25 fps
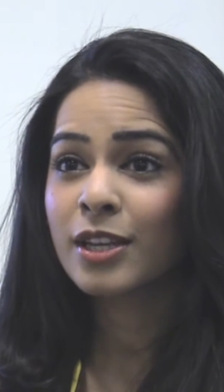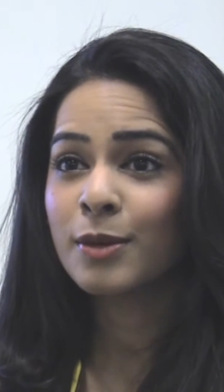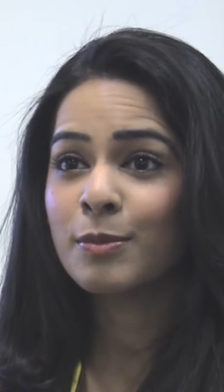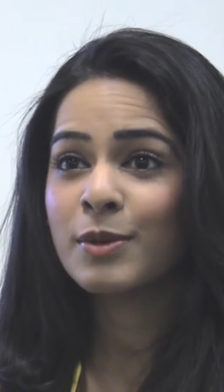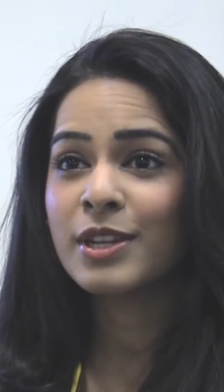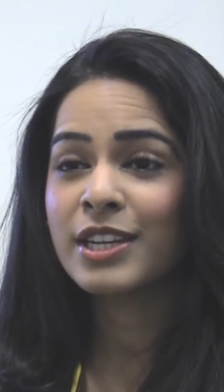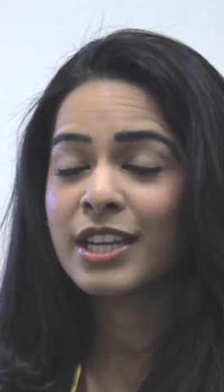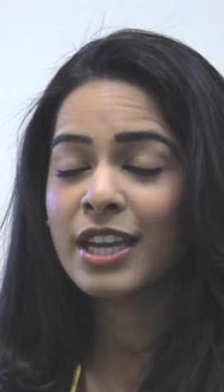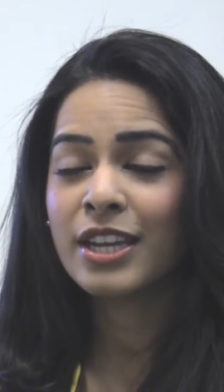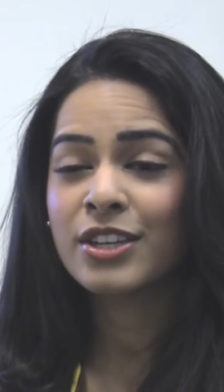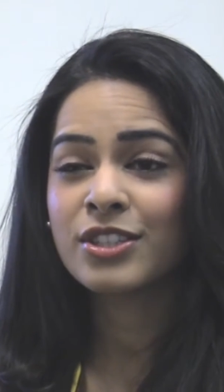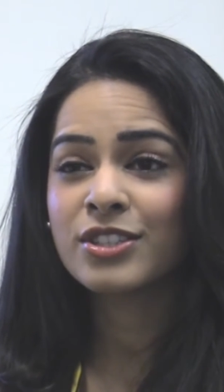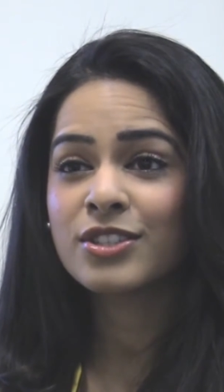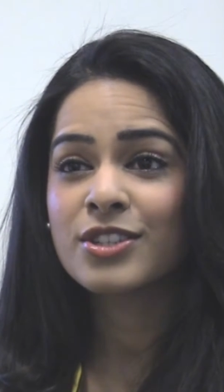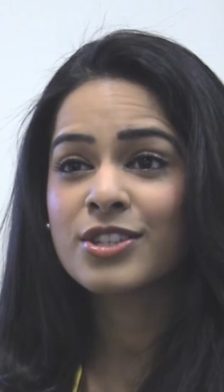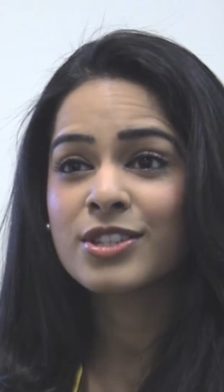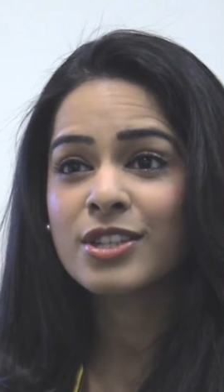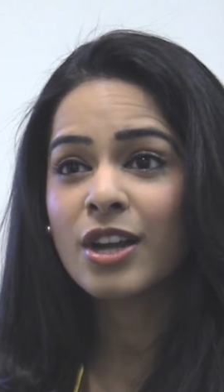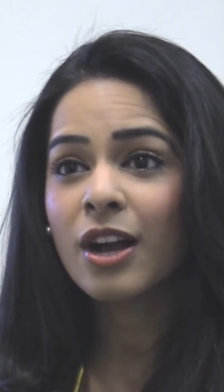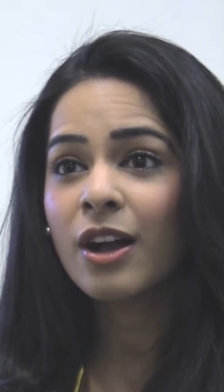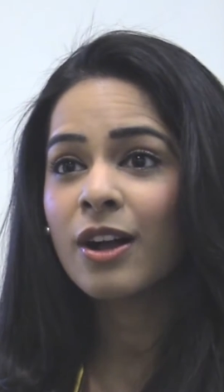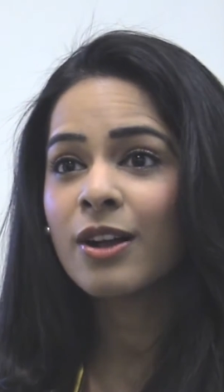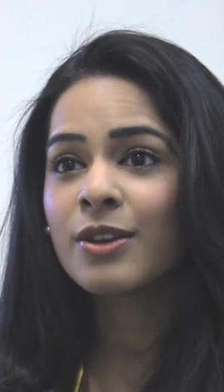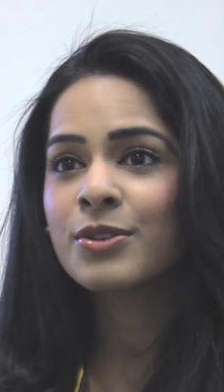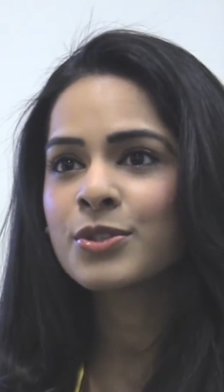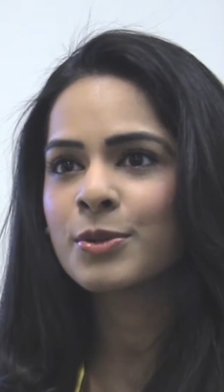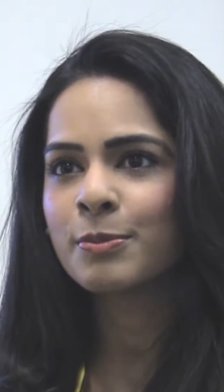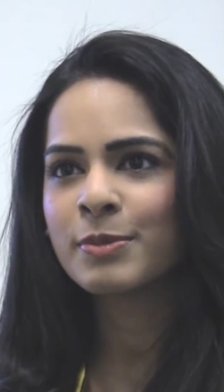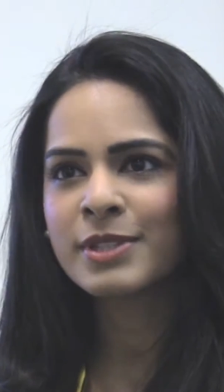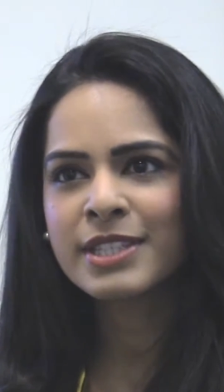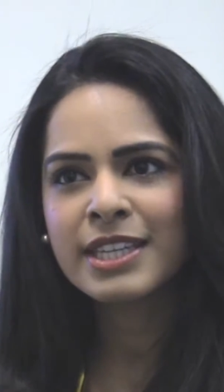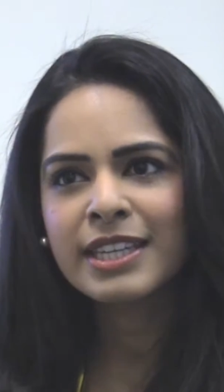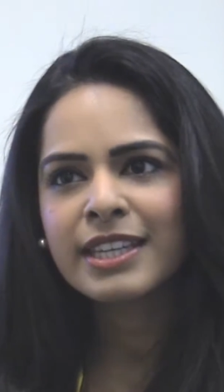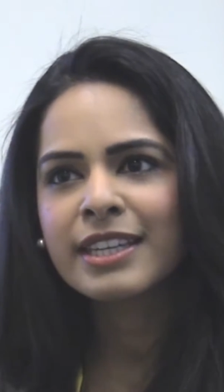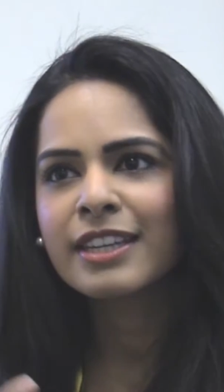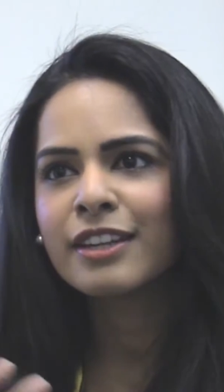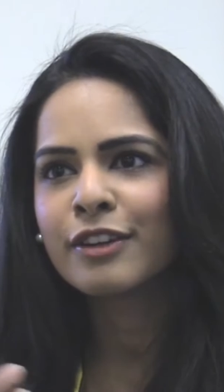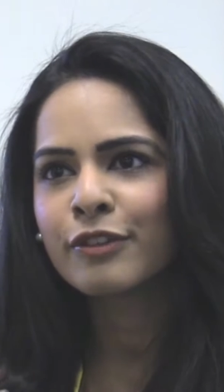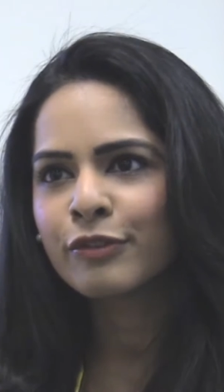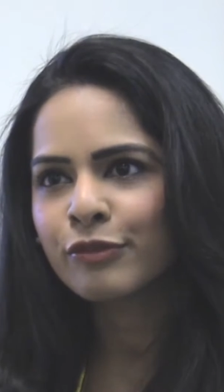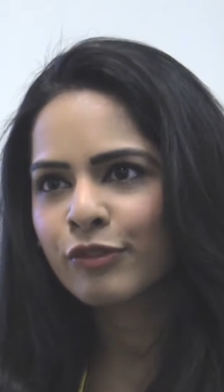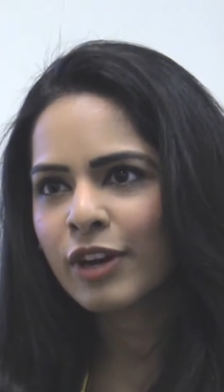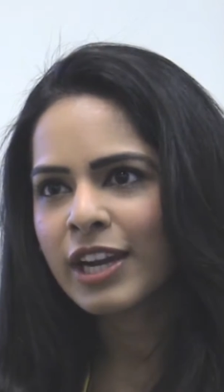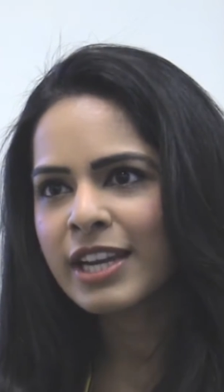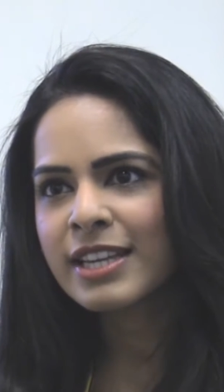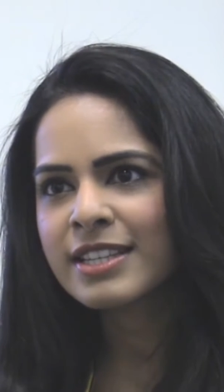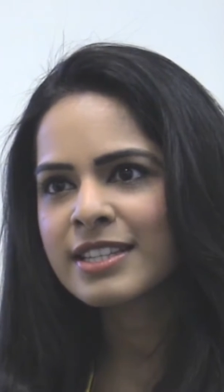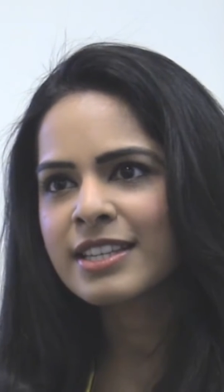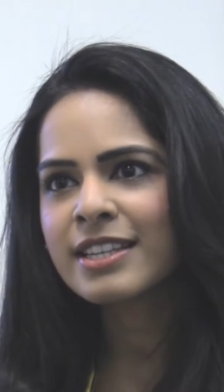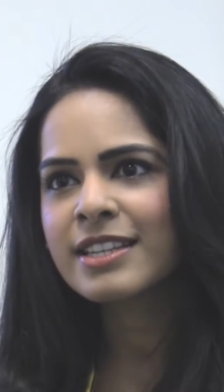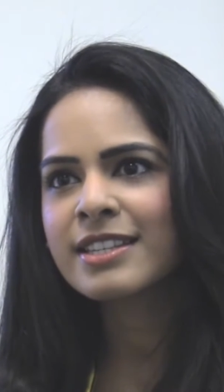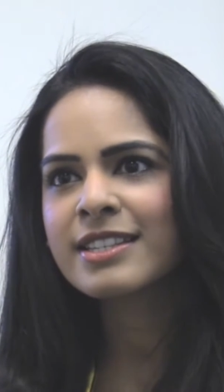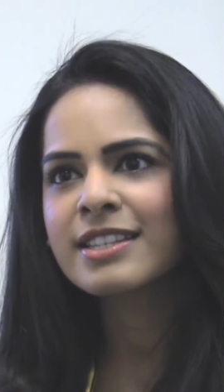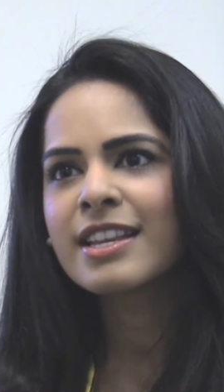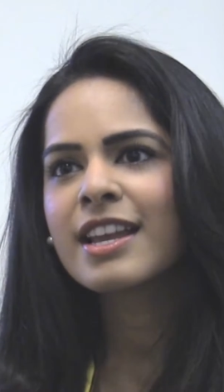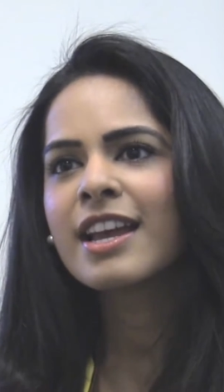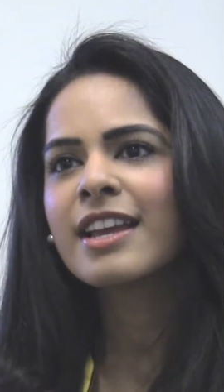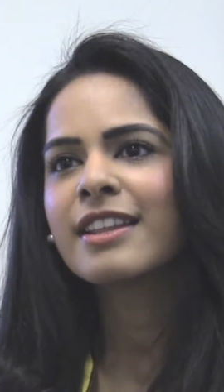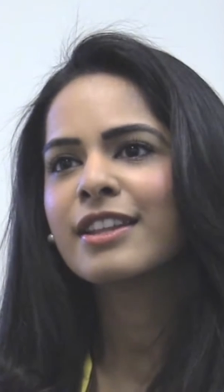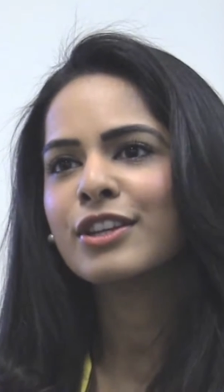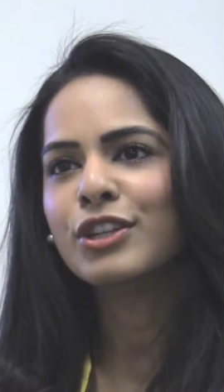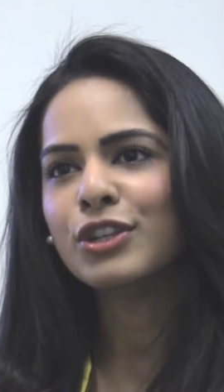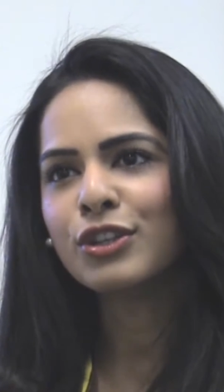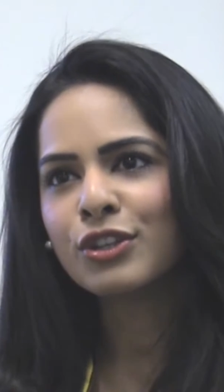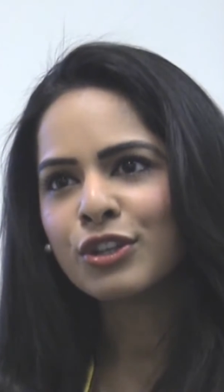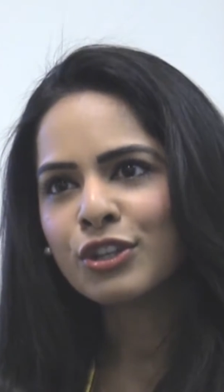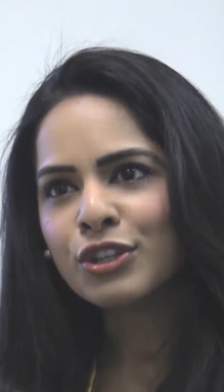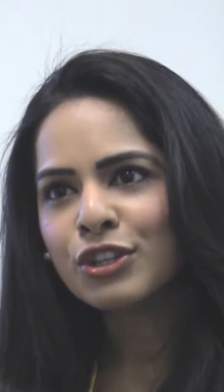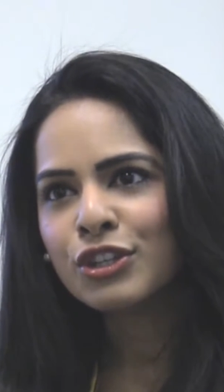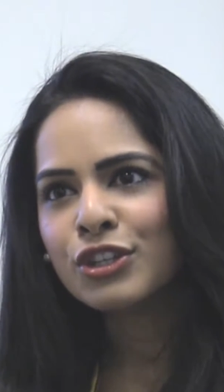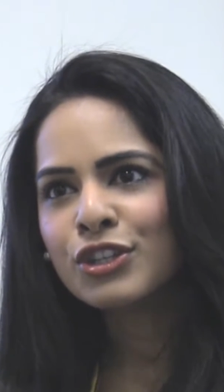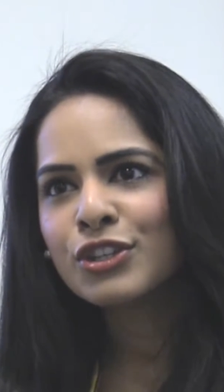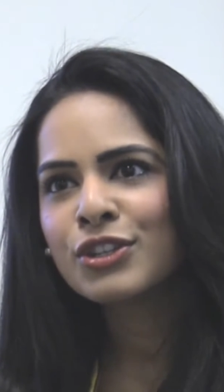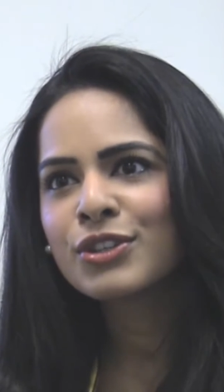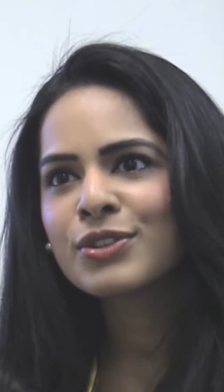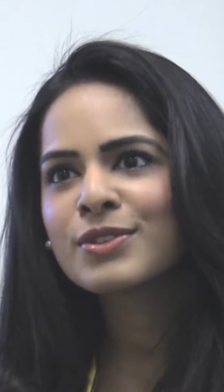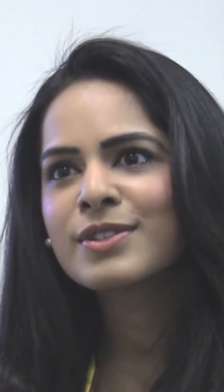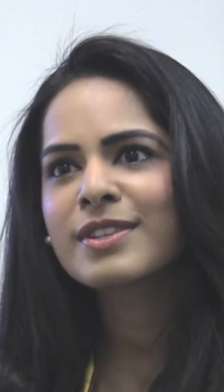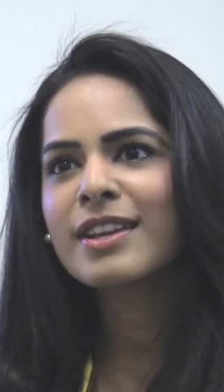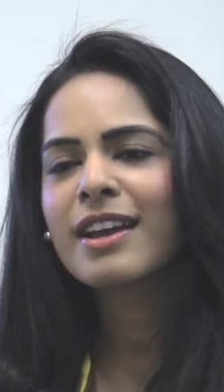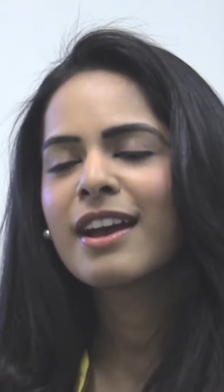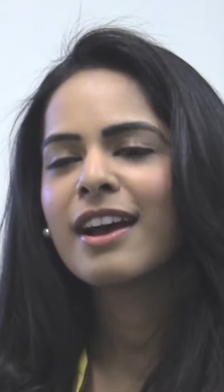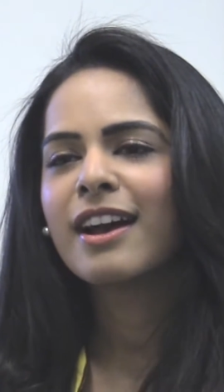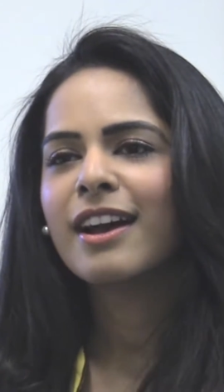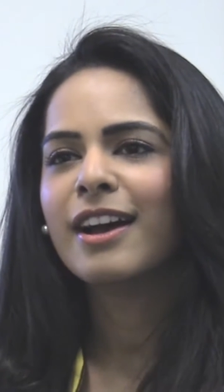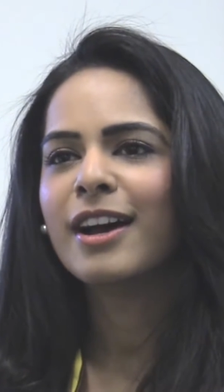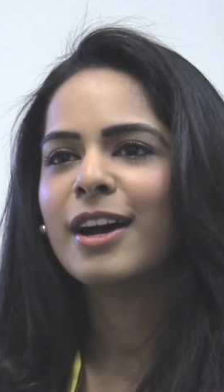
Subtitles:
communication styles or particular phrases that you can use